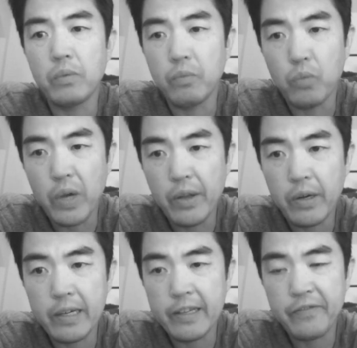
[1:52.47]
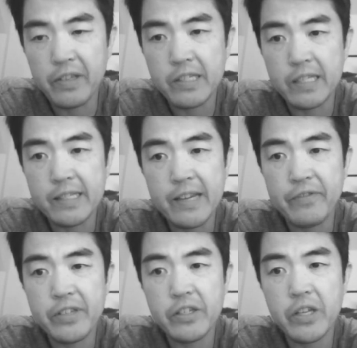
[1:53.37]
whether if it's in San
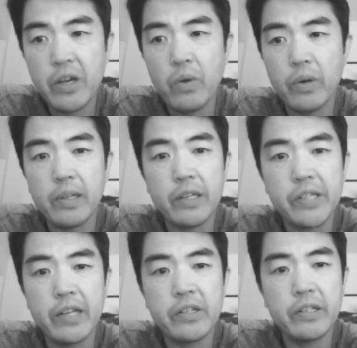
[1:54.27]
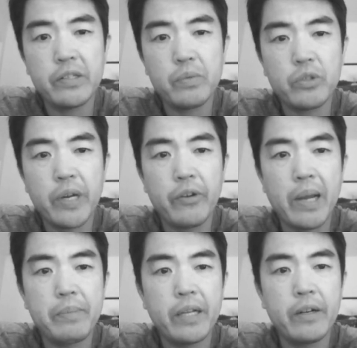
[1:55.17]
Francisco or in Los Angeles, we'll try and
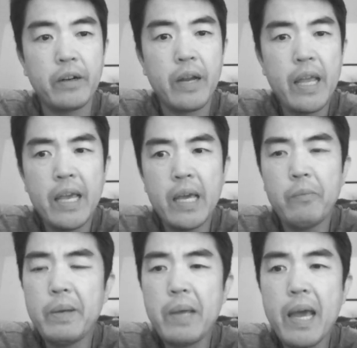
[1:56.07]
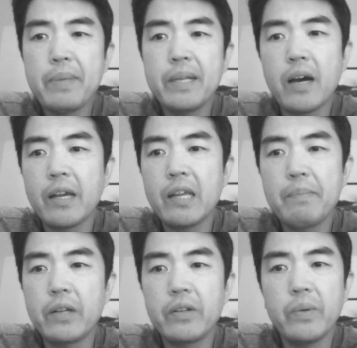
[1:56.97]
grab dinner. We had been talking
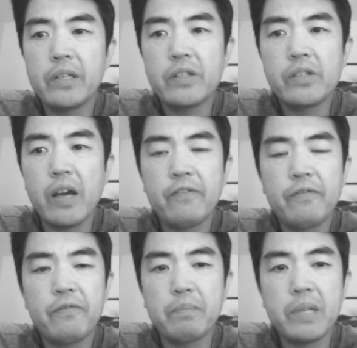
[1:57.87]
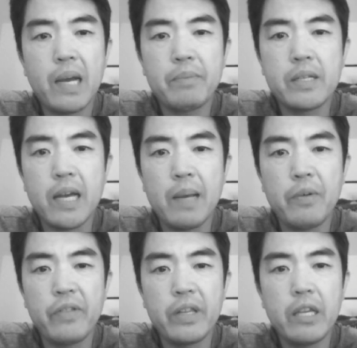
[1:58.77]
about doing stuff from time to time
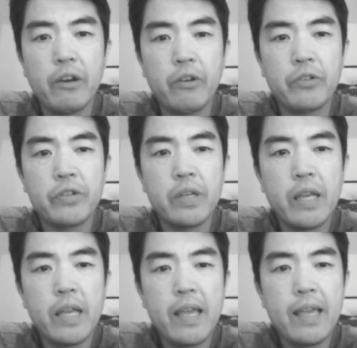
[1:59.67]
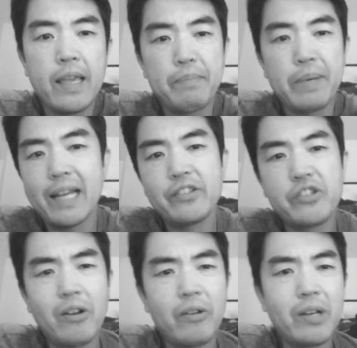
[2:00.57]
over the years. But as a
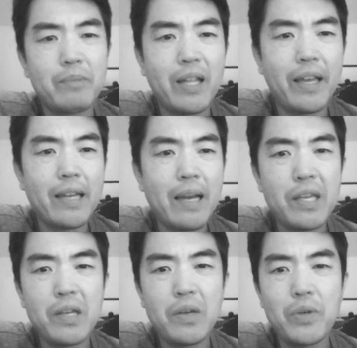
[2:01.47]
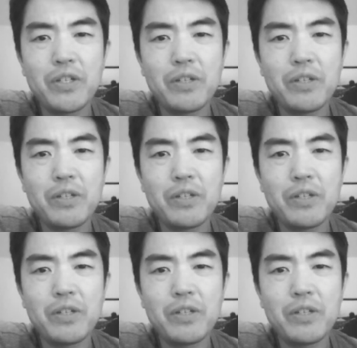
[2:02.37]
joke, I'm thinking we should